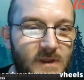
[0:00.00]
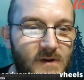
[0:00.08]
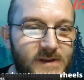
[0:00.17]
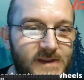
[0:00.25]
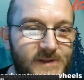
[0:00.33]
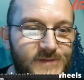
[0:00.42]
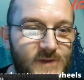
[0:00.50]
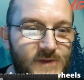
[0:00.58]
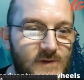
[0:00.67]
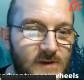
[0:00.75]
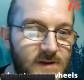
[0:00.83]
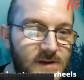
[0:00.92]
Okay,
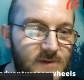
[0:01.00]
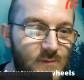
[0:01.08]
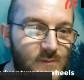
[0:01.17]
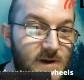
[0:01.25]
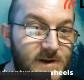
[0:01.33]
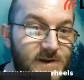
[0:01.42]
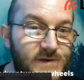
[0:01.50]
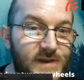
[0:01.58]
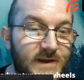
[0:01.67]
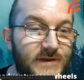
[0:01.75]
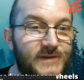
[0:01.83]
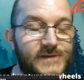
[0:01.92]
so where you
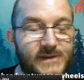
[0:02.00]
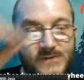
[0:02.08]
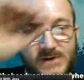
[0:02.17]
check to see